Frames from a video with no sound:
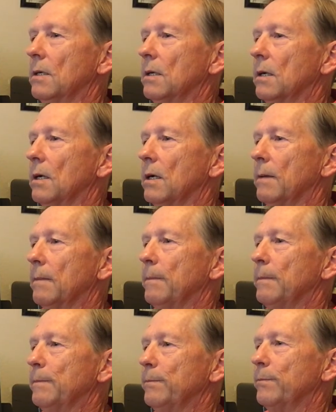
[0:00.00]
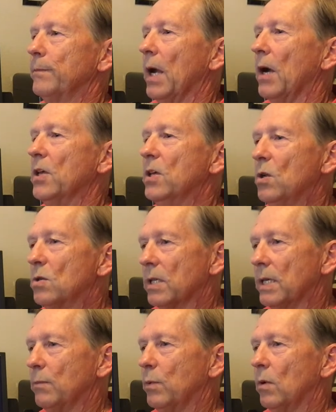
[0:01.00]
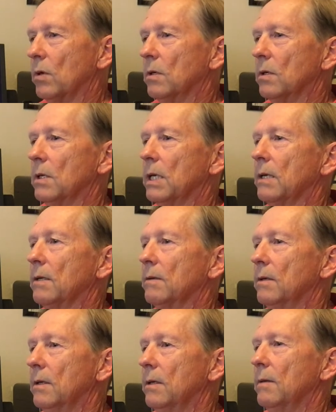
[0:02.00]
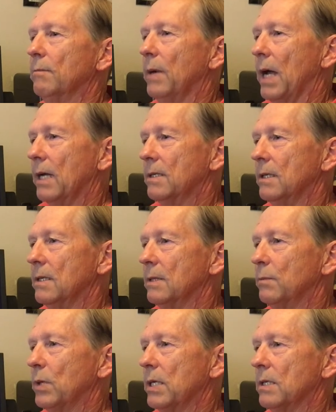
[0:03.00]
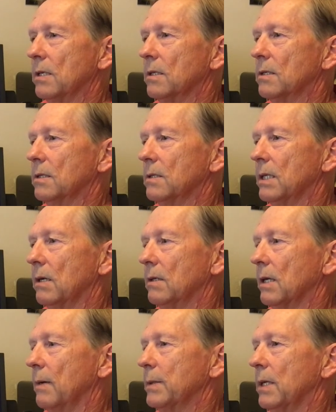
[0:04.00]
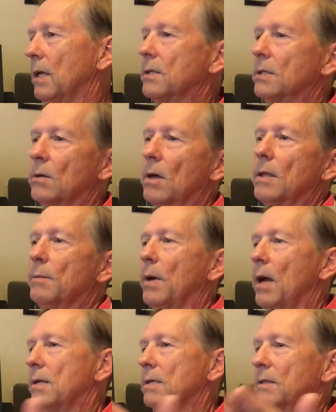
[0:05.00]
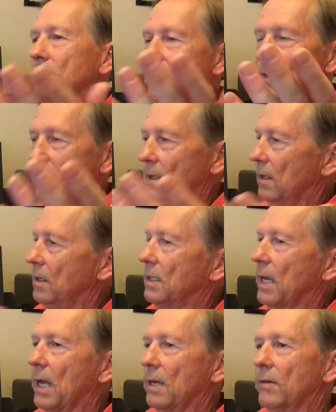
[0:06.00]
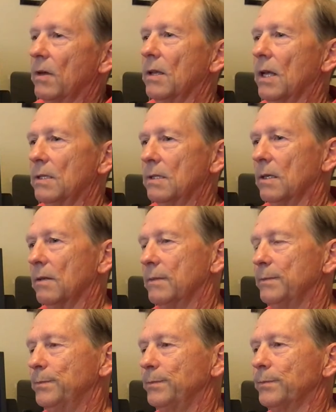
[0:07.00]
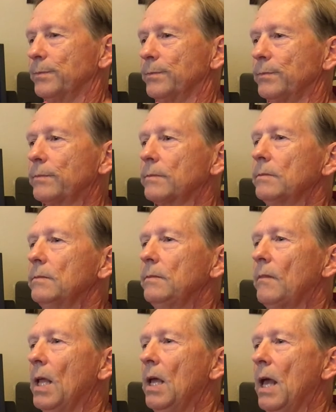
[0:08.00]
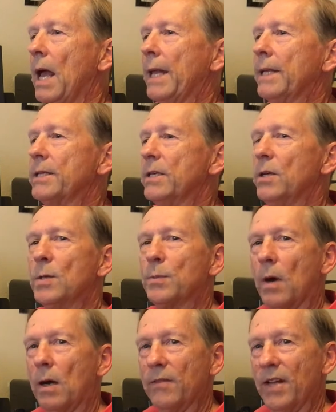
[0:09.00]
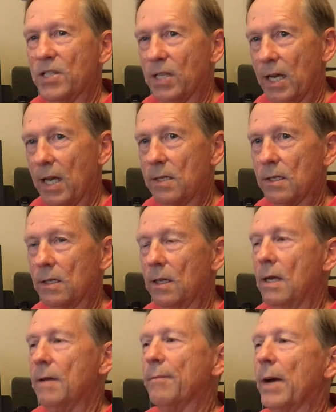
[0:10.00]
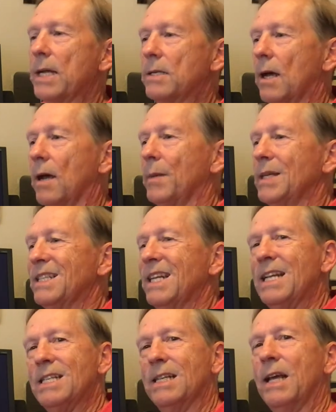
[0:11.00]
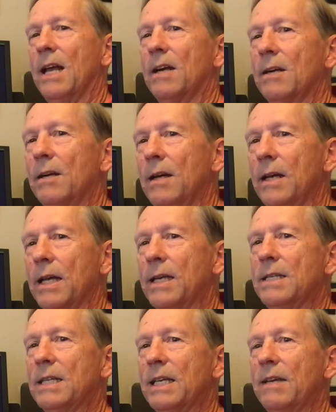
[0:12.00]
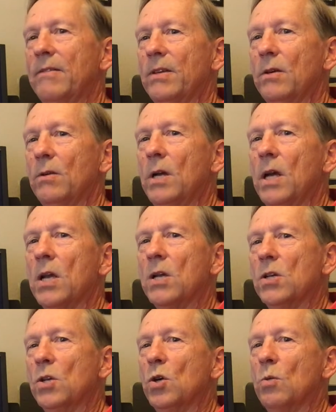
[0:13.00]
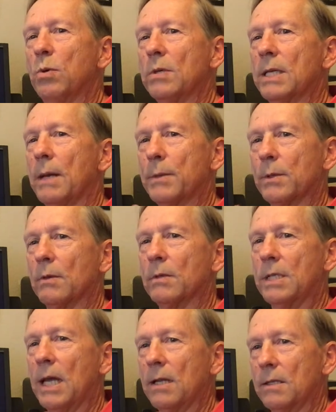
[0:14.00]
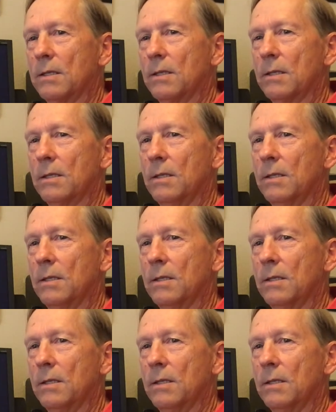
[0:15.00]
are hugely important in biases and prejudice and stereotypes, and also all the positive side of all that stuff. And it's a huge part of education. My job as an educator is to give you new perceptual sets,